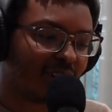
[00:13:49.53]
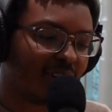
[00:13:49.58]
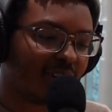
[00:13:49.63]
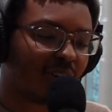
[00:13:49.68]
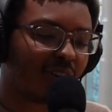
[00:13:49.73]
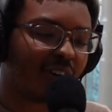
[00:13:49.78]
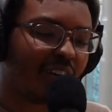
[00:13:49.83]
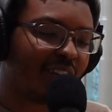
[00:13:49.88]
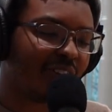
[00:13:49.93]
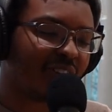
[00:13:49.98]

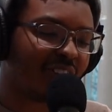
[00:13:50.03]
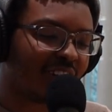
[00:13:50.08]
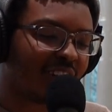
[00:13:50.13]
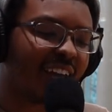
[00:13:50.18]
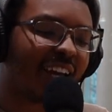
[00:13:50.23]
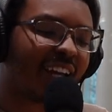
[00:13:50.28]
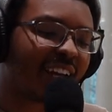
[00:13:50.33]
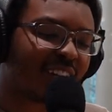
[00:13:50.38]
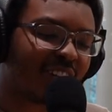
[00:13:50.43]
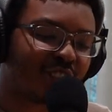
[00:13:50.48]
are even
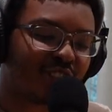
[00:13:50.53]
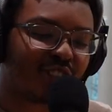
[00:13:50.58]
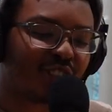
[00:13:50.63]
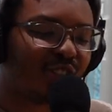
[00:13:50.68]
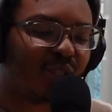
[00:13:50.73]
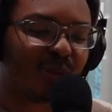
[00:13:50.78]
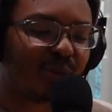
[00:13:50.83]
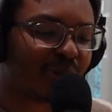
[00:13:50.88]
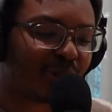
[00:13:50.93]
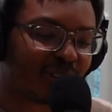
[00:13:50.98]
like
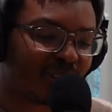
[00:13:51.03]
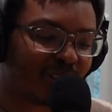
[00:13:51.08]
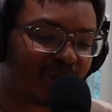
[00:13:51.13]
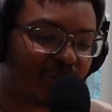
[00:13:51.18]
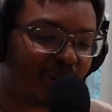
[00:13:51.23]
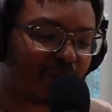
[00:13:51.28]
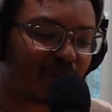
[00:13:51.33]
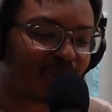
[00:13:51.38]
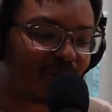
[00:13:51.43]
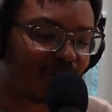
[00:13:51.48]
stupider than the
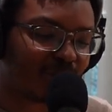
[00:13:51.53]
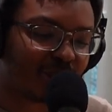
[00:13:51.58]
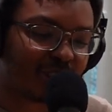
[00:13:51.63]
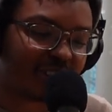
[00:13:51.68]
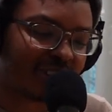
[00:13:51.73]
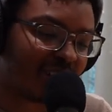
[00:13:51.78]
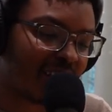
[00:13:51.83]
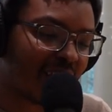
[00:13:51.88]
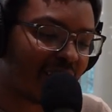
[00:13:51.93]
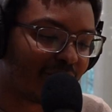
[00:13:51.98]
people who are
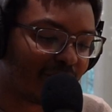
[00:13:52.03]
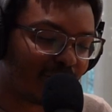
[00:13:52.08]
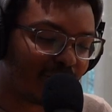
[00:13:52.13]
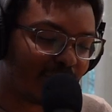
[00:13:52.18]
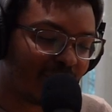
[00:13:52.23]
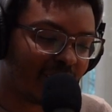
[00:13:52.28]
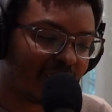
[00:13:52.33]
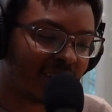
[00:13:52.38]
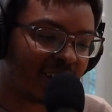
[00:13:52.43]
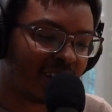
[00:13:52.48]
just not
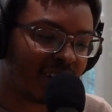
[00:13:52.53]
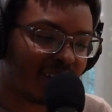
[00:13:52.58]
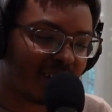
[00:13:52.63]
voting,